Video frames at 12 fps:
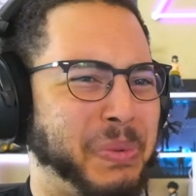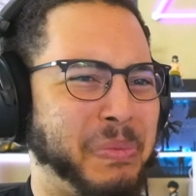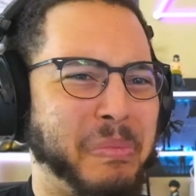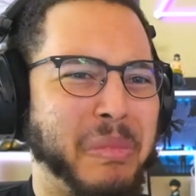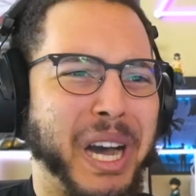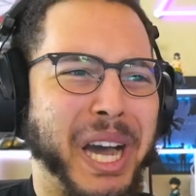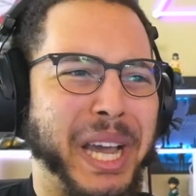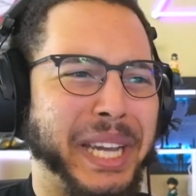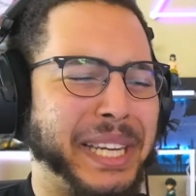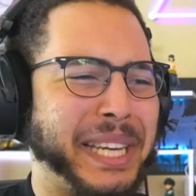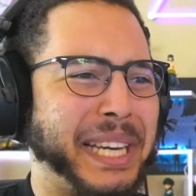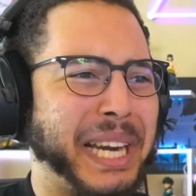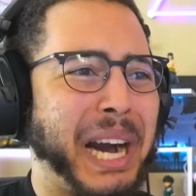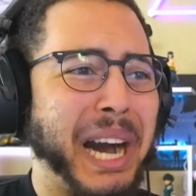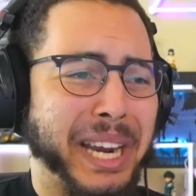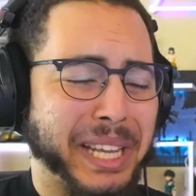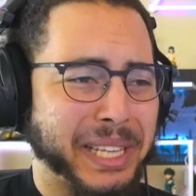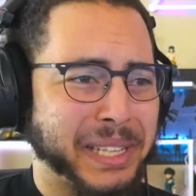My
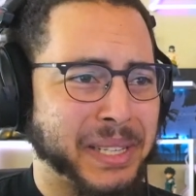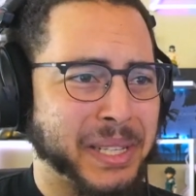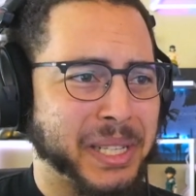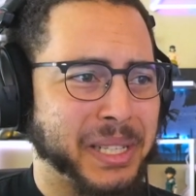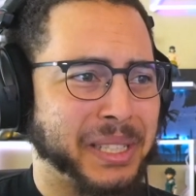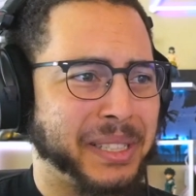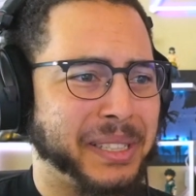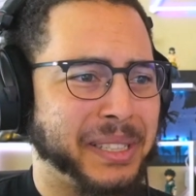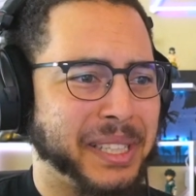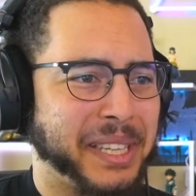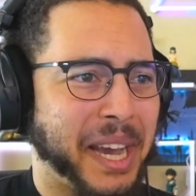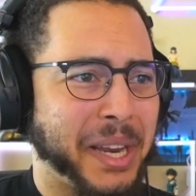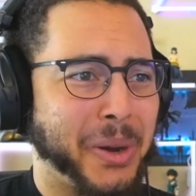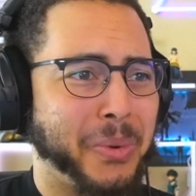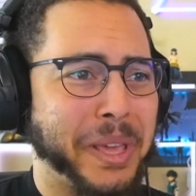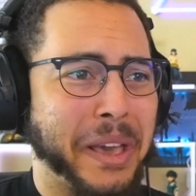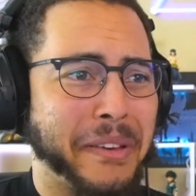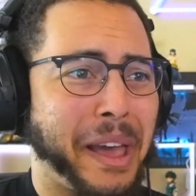goddess. I know we
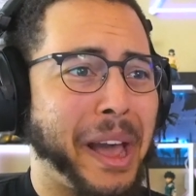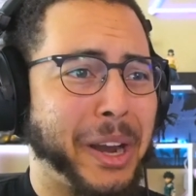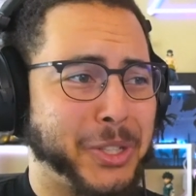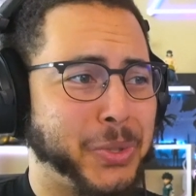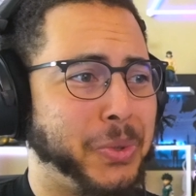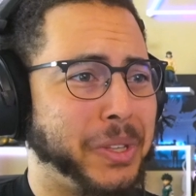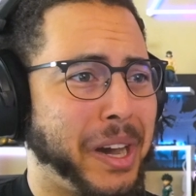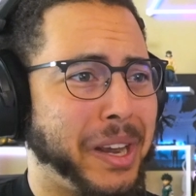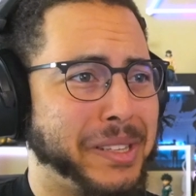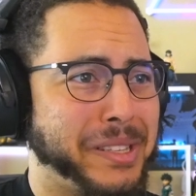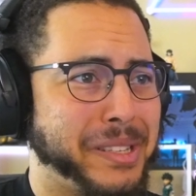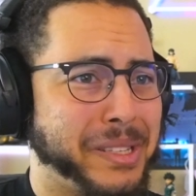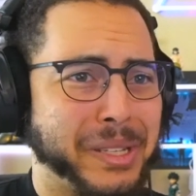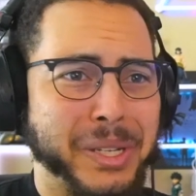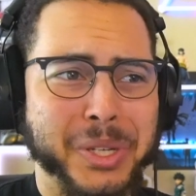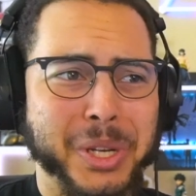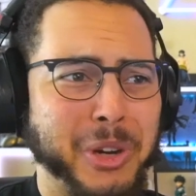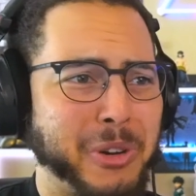have actual goddesses in this
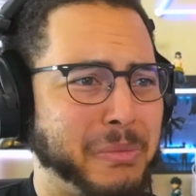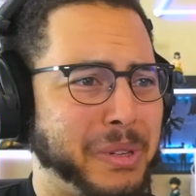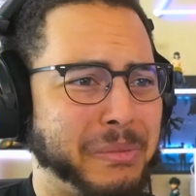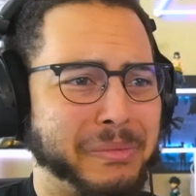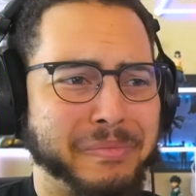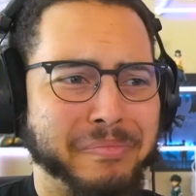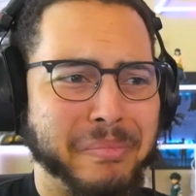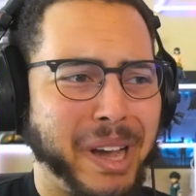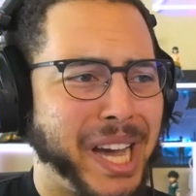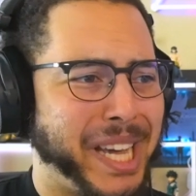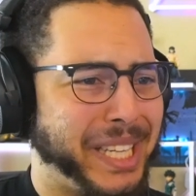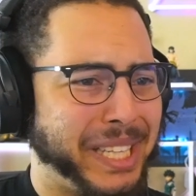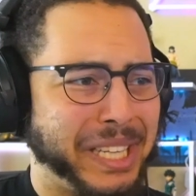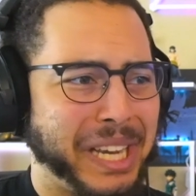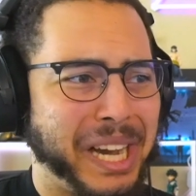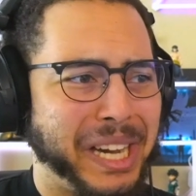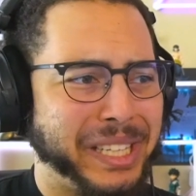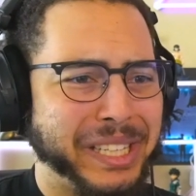show, but my
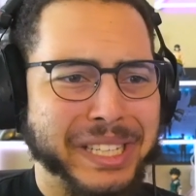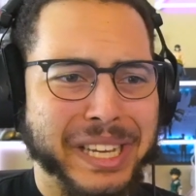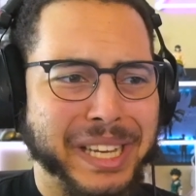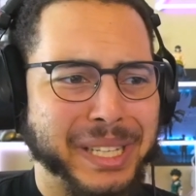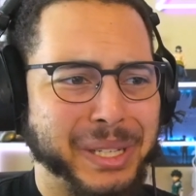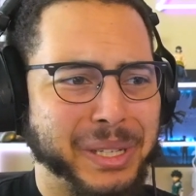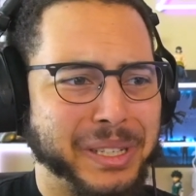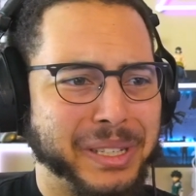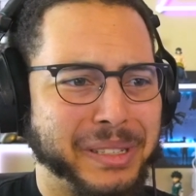goddess, Aisha.